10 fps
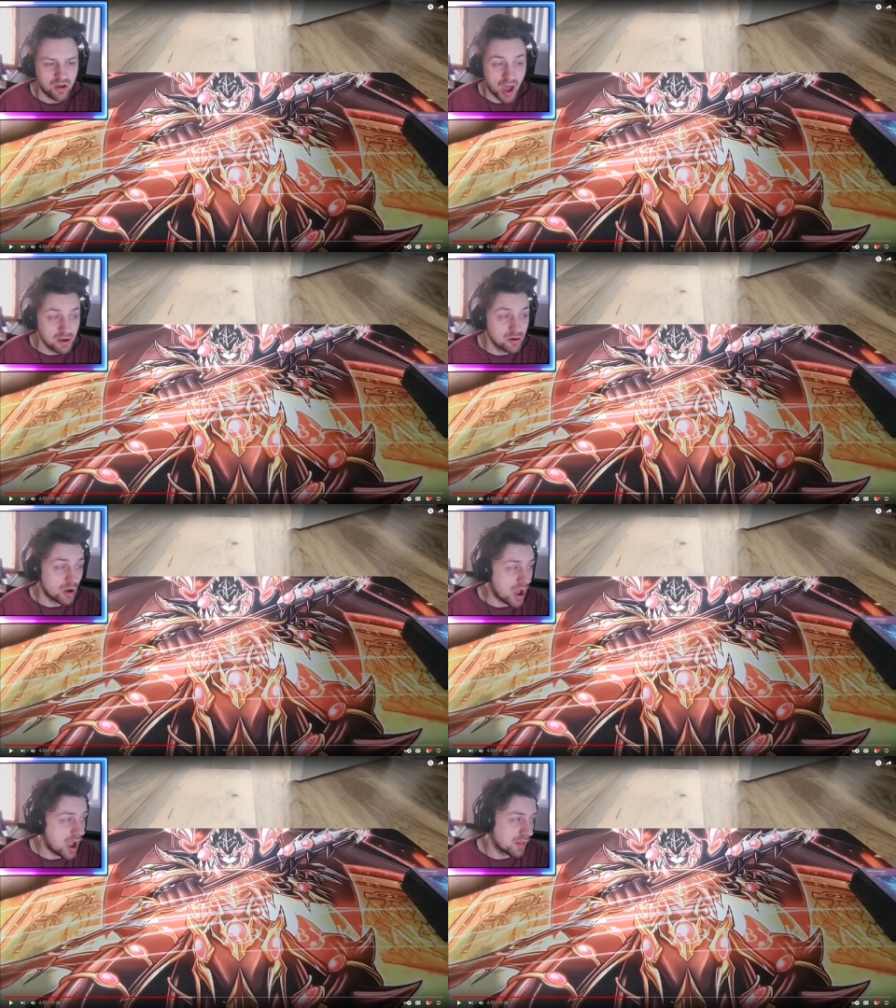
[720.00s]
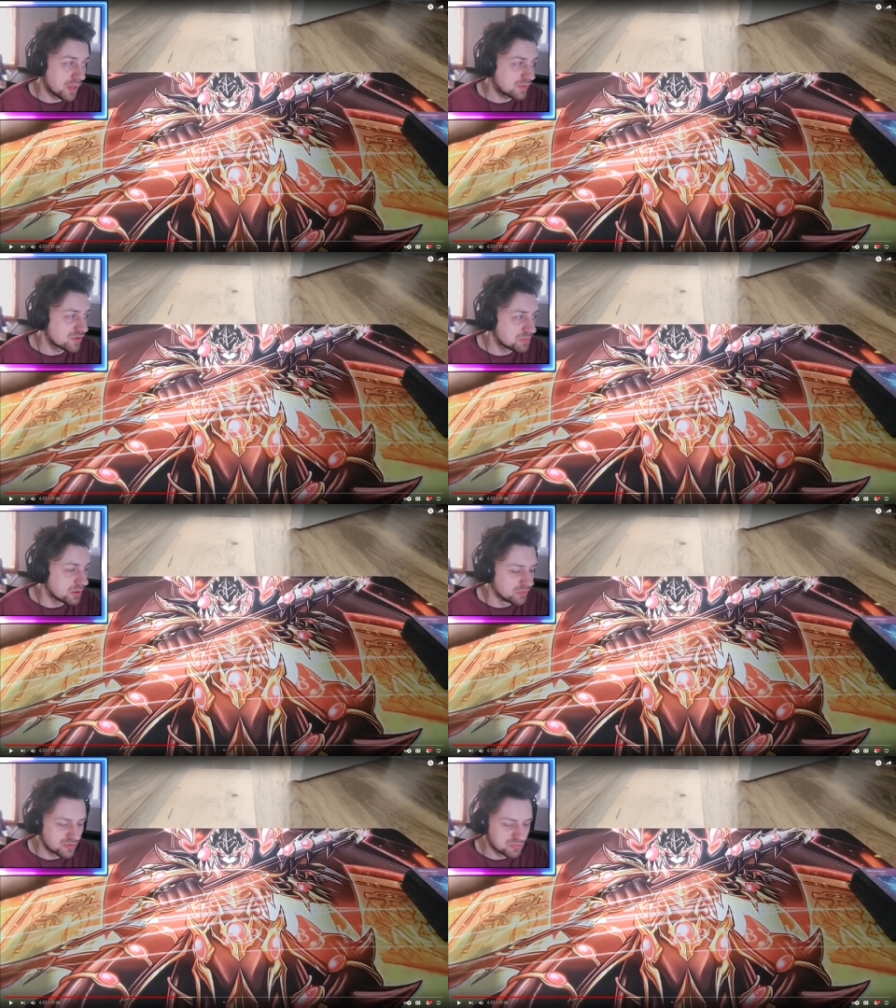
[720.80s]
I don't know. I, I like this
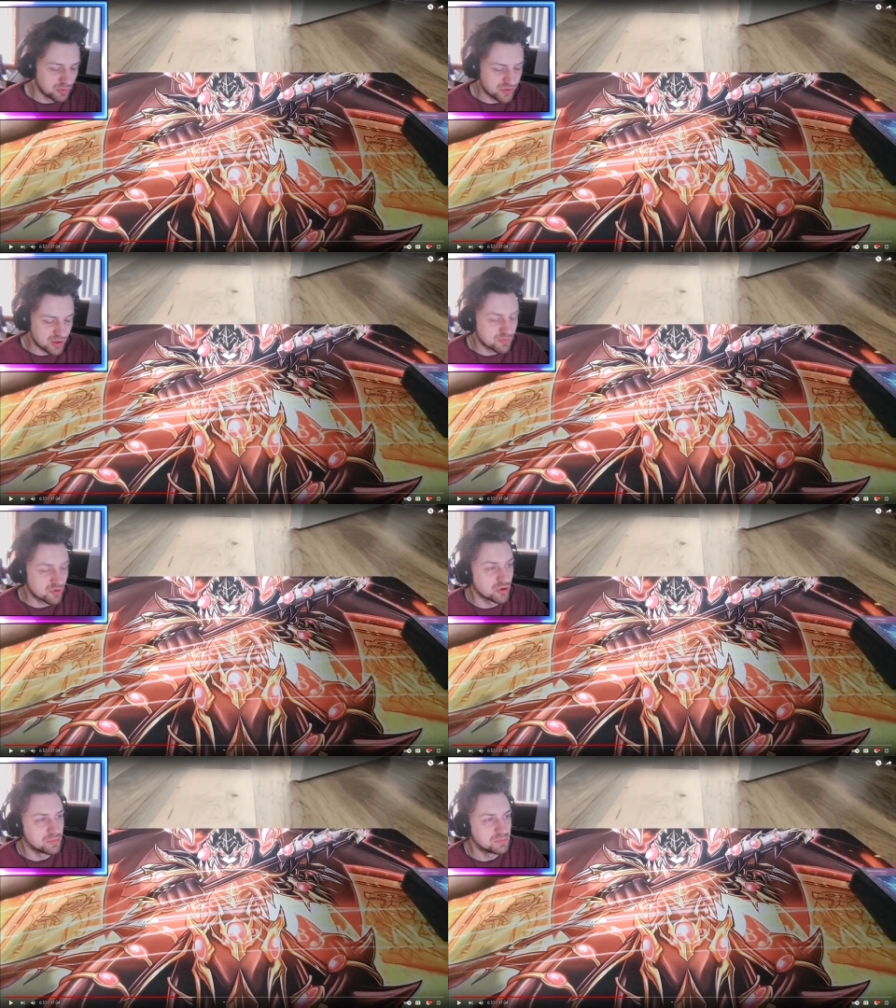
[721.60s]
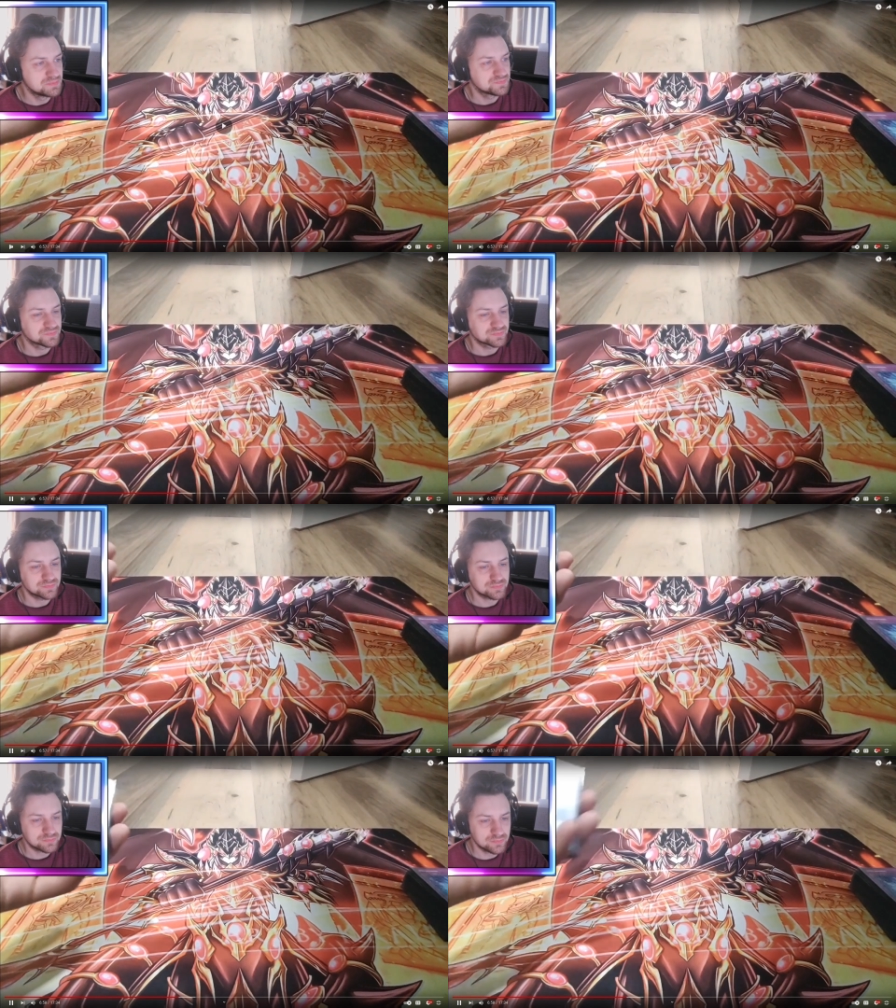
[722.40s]
build. This build seems good.
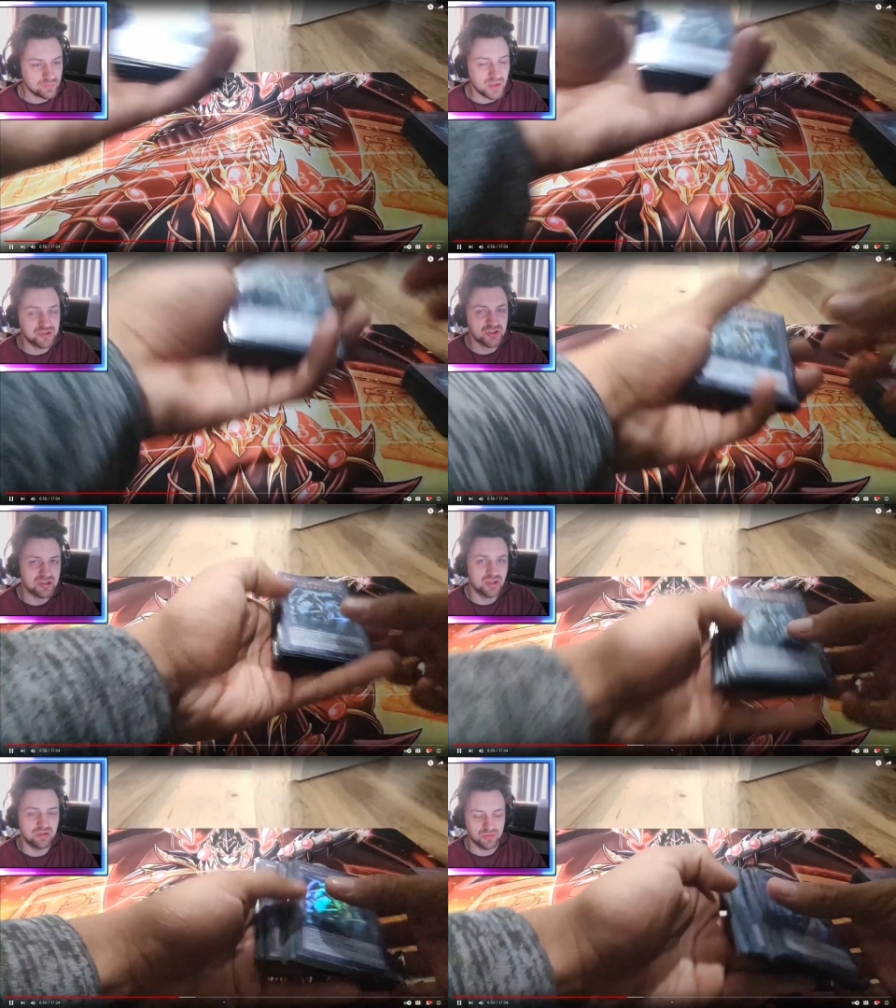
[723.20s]
Wait, the extra there's, card?